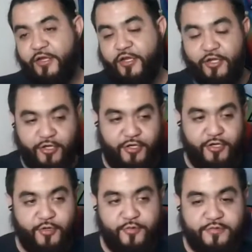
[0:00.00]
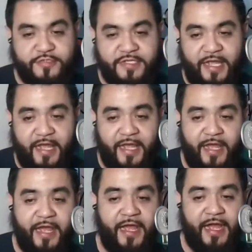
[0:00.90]
good news
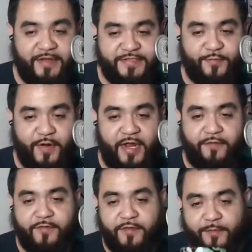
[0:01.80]
has arrived.